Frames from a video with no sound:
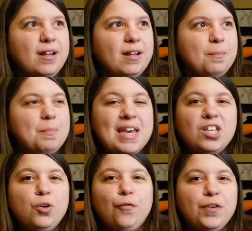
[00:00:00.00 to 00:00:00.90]
make
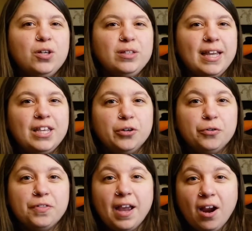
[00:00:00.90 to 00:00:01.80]
you feel like you're
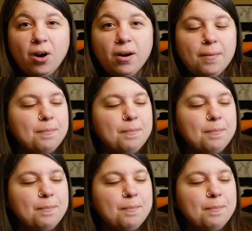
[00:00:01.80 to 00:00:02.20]
there,